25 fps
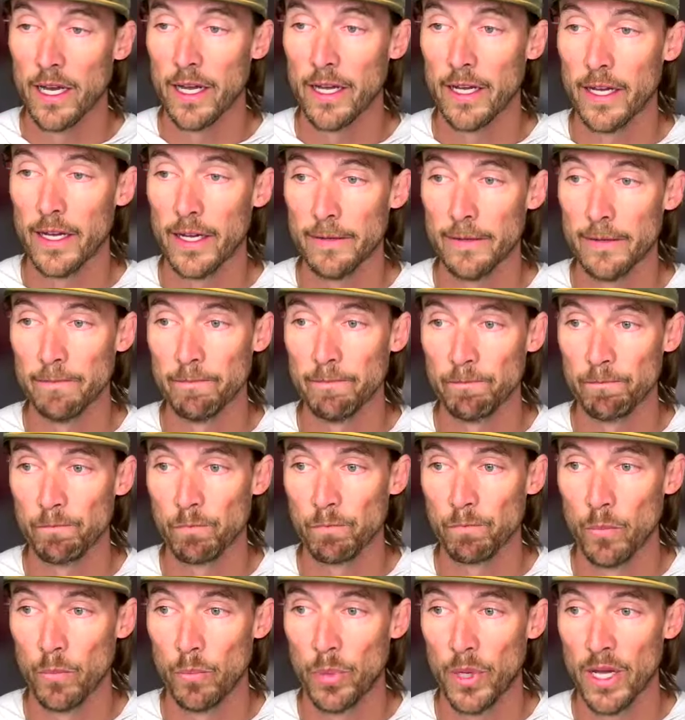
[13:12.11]

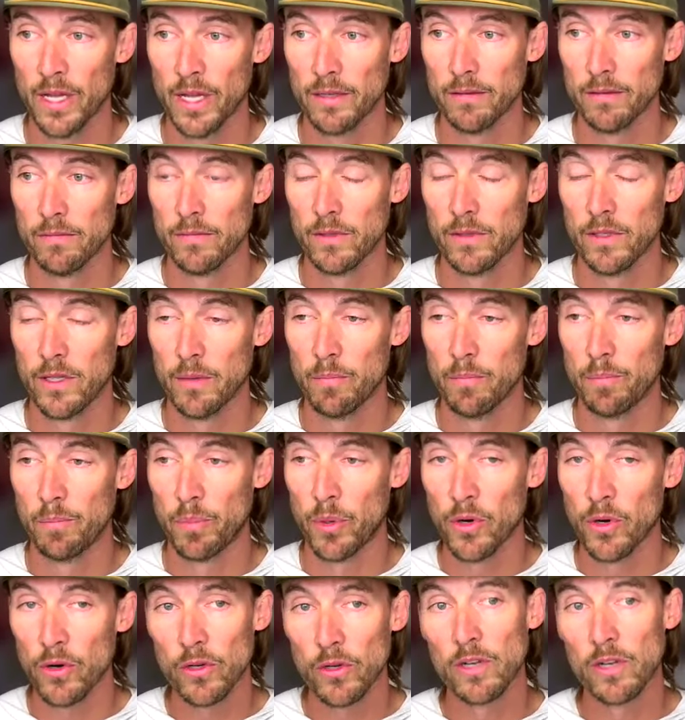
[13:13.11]
But the
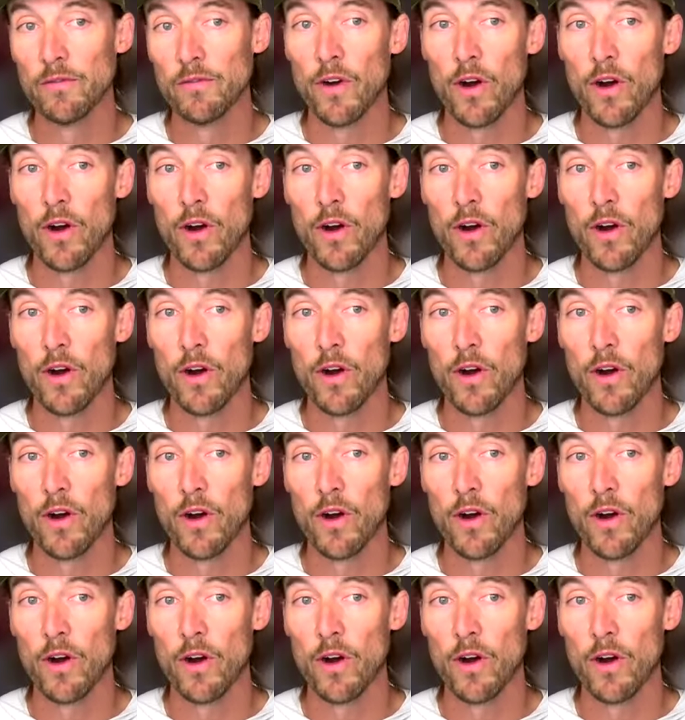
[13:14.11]
bulk of